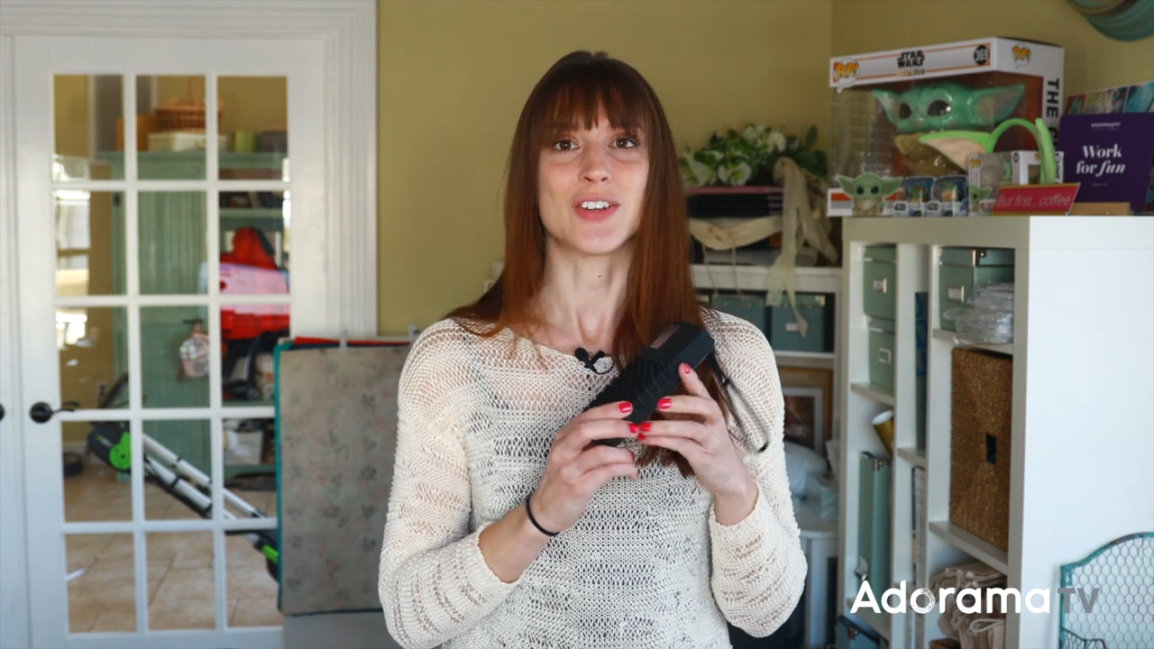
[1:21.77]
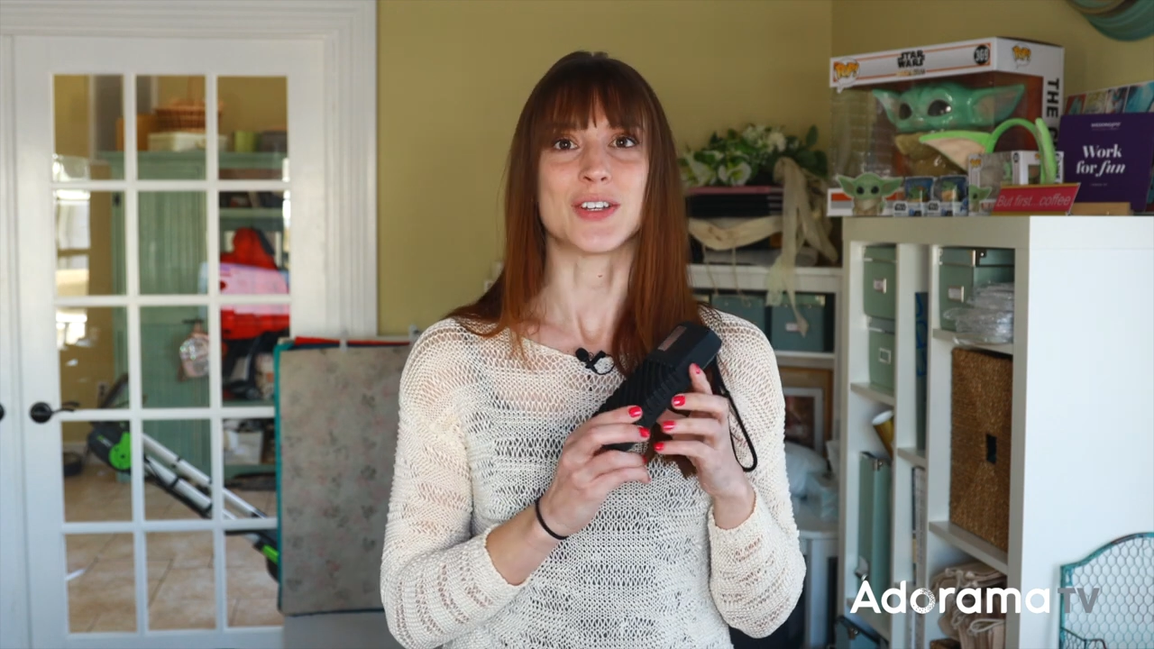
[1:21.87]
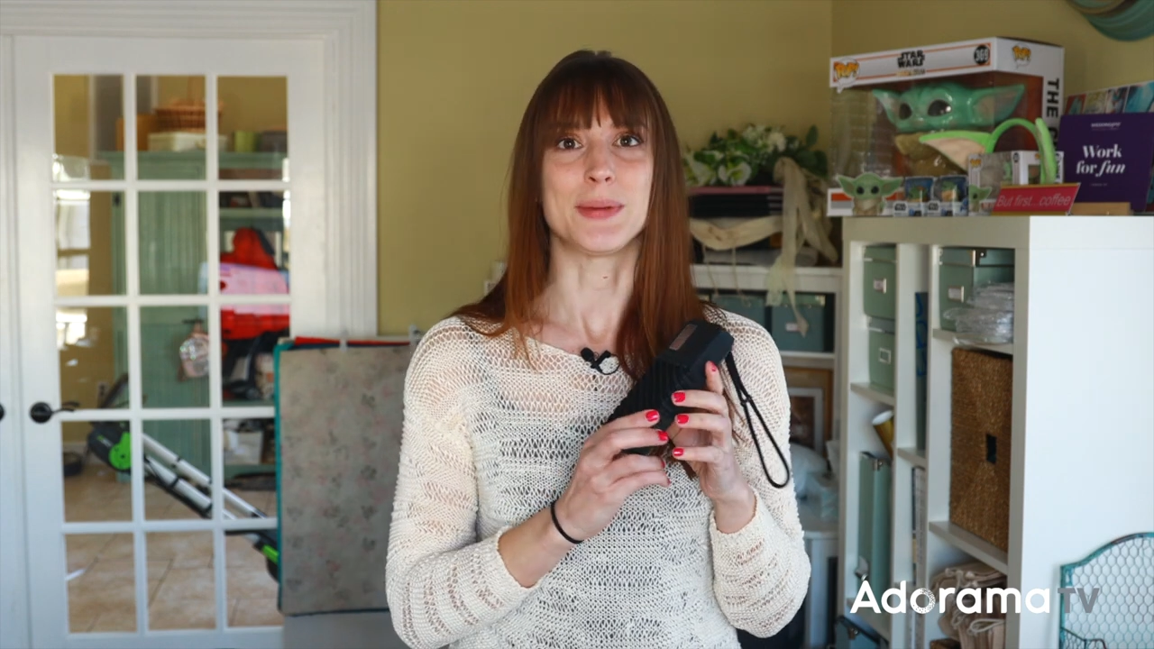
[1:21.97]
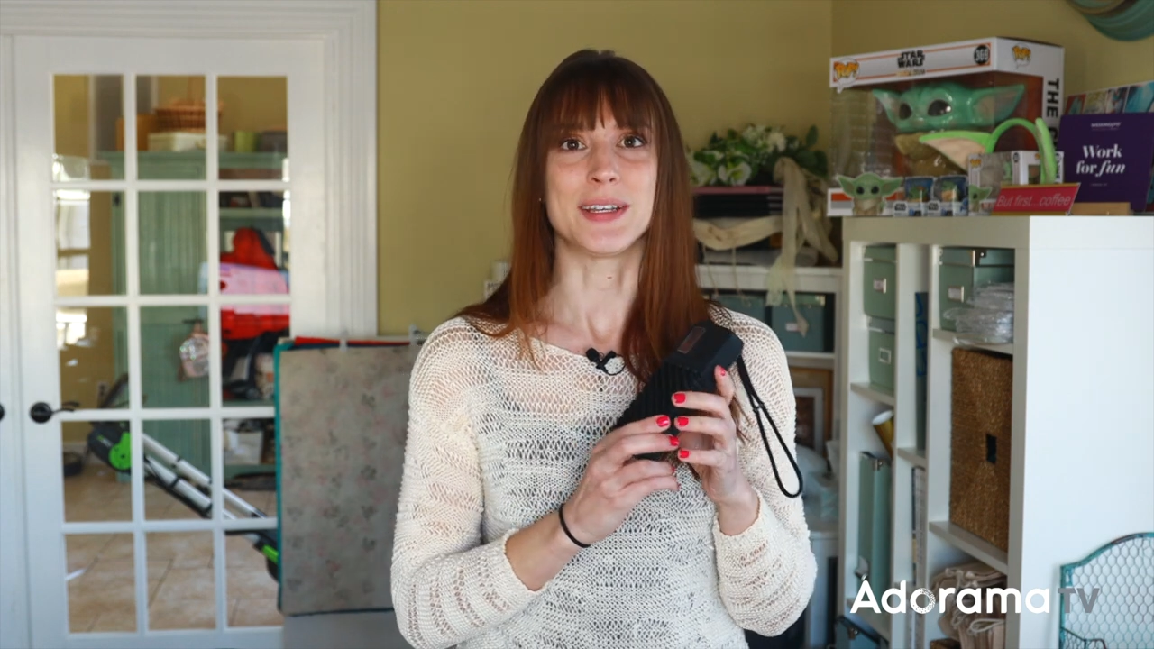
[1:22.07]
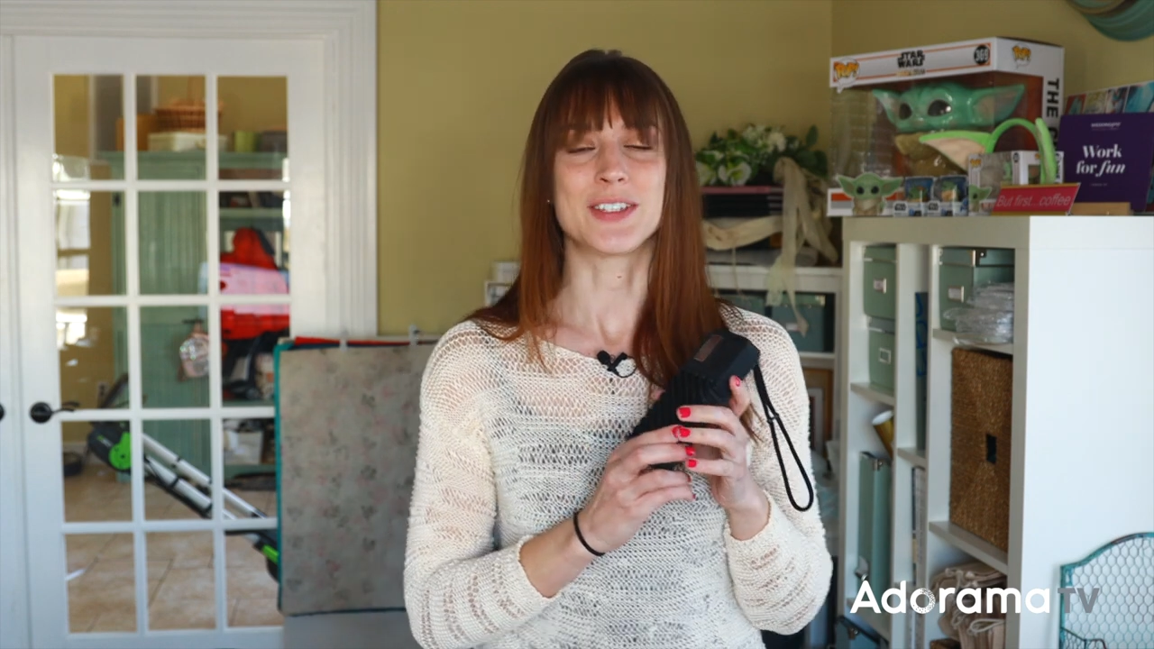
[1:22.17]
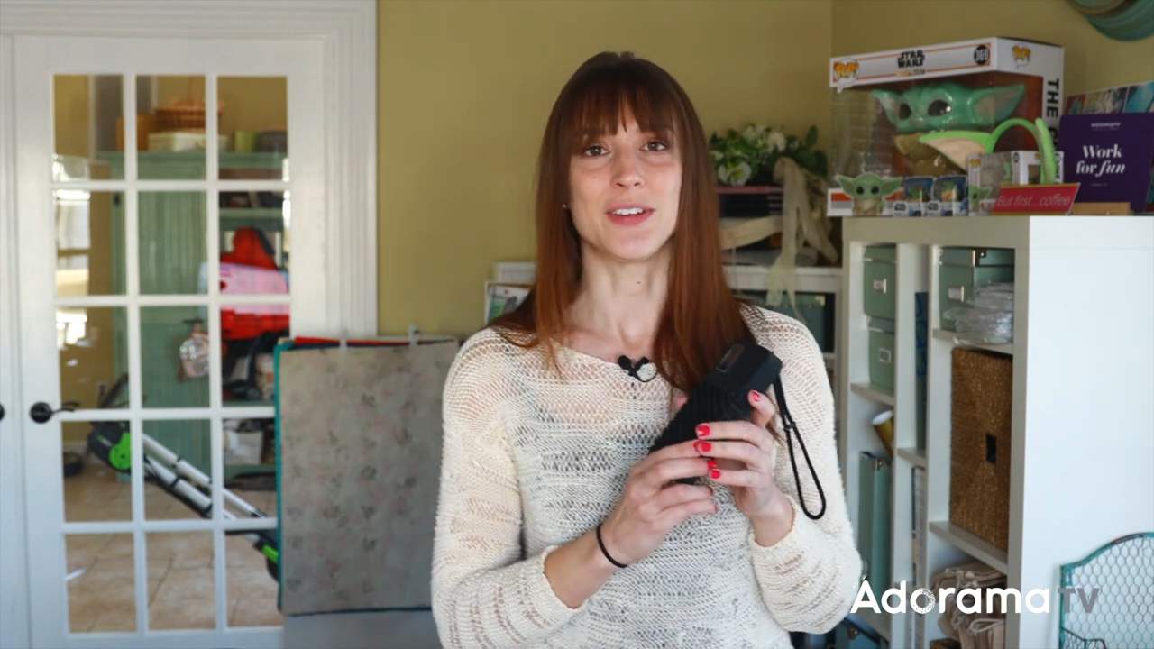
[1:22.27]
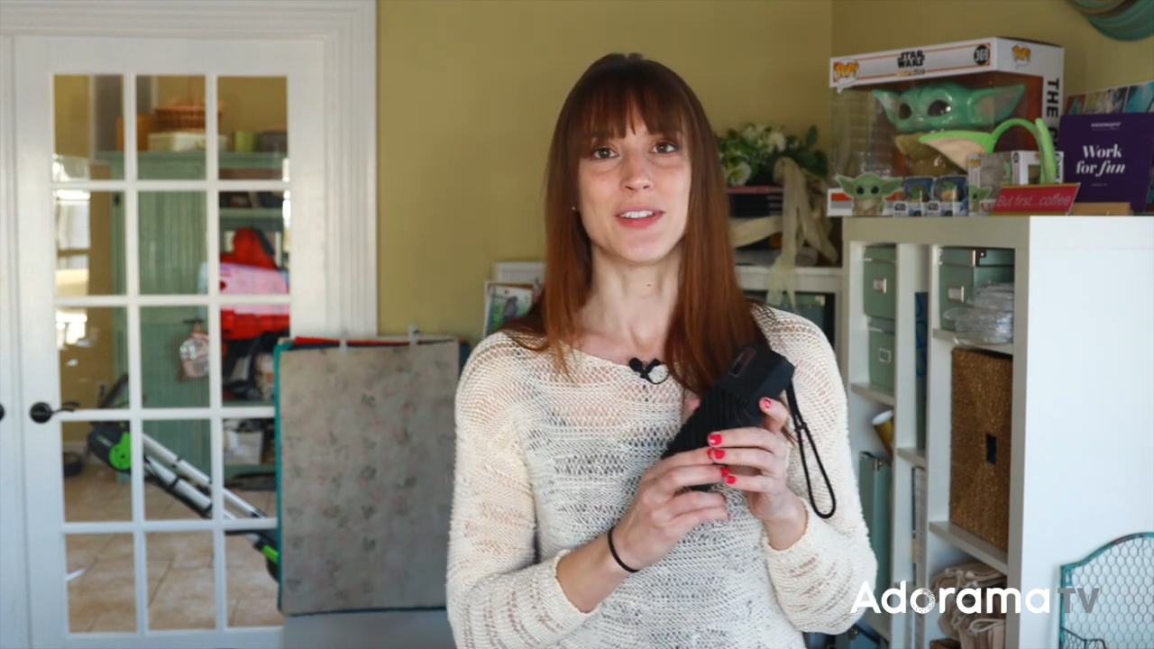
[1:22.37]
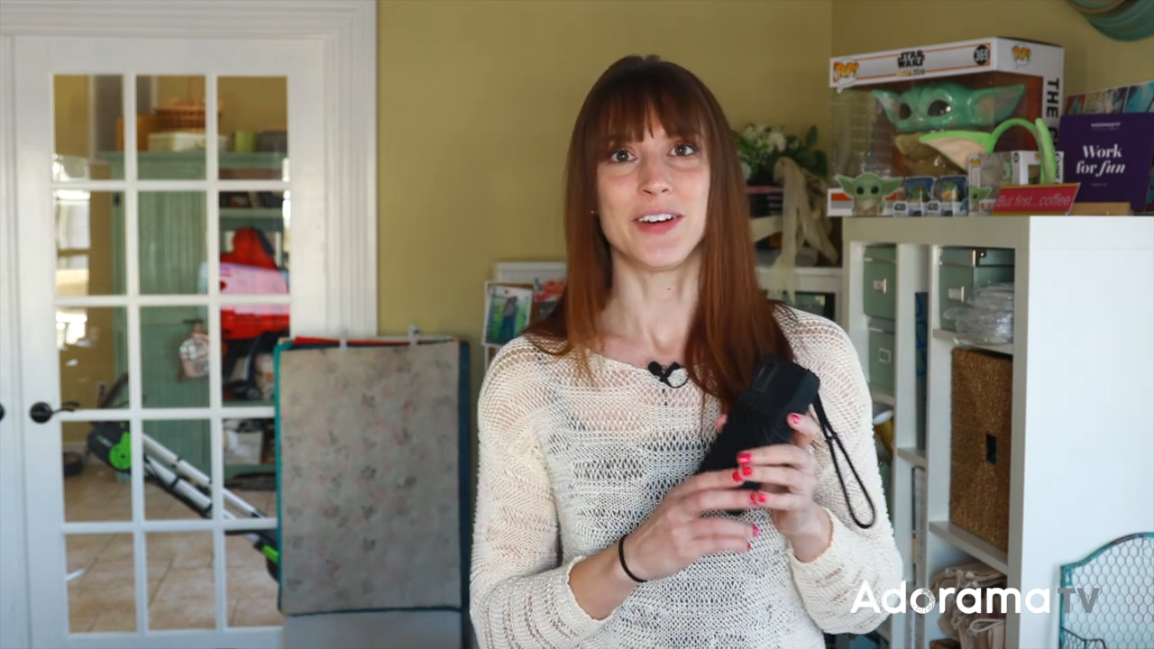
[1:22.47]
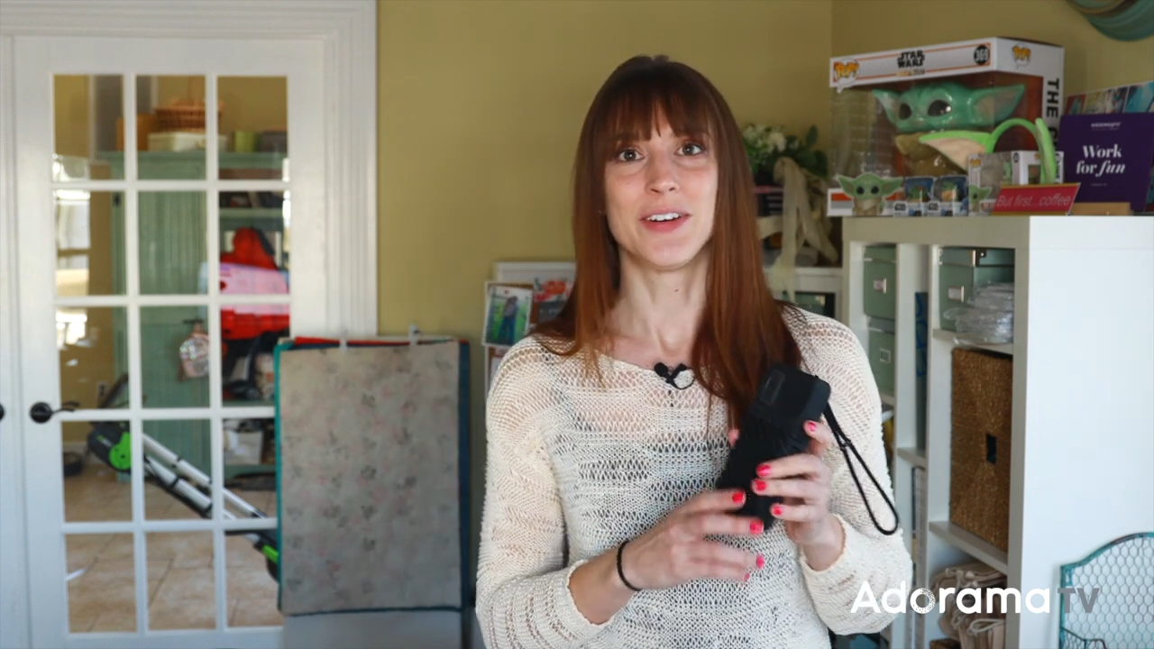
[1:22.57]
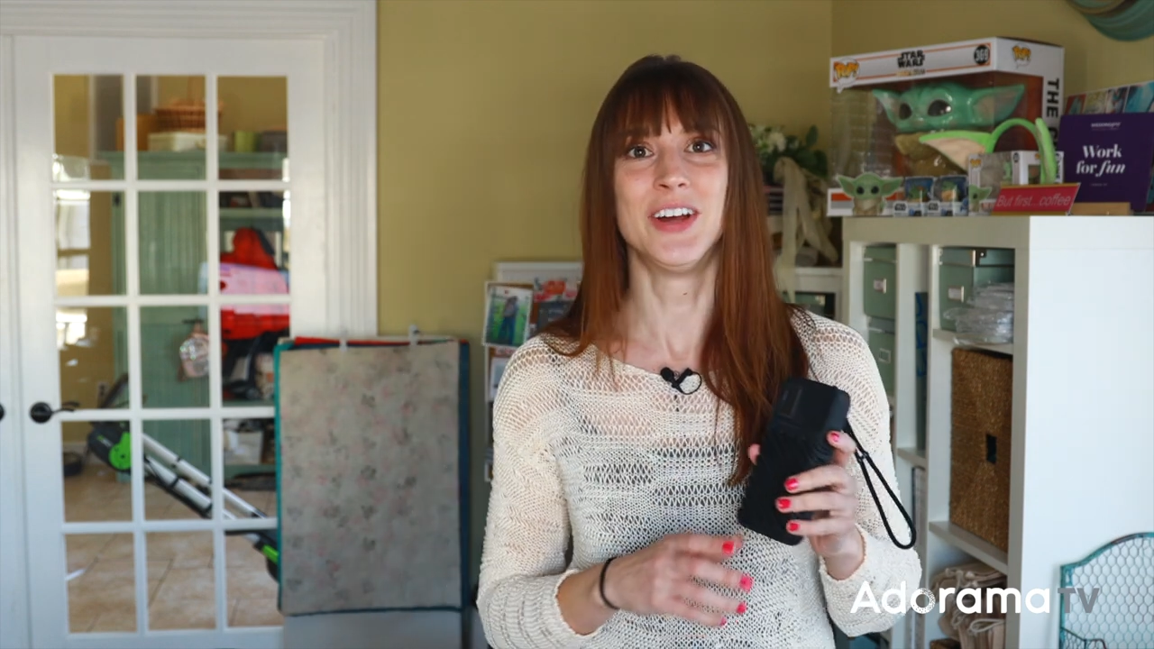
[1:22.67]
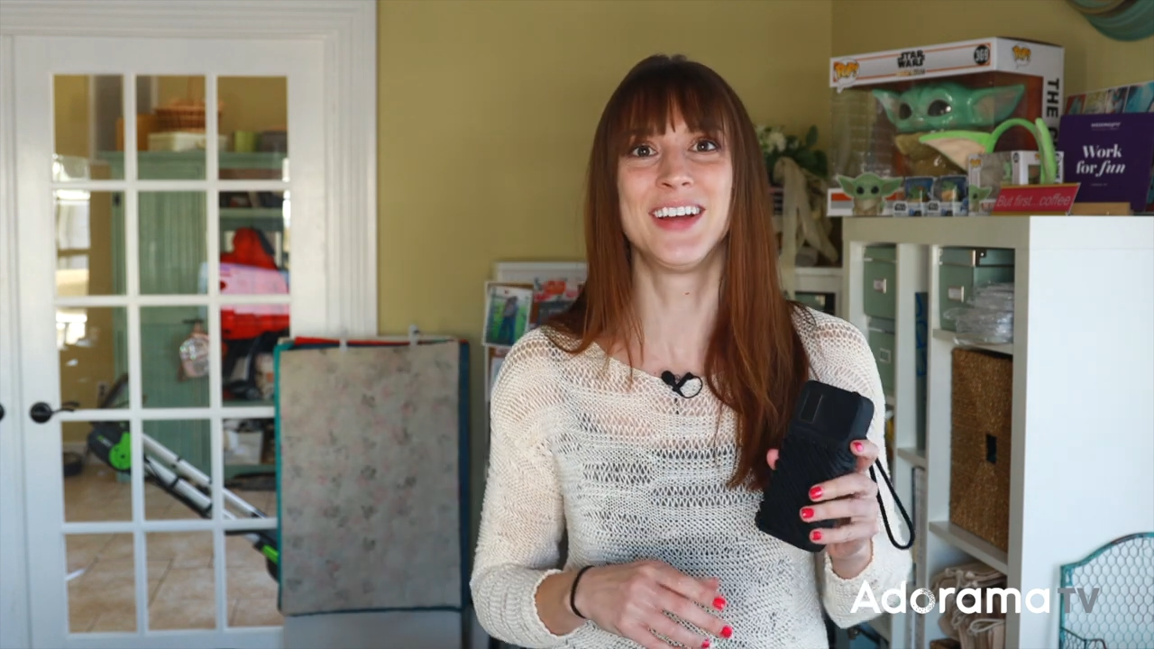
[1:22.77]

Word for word: Trust me, it's good though.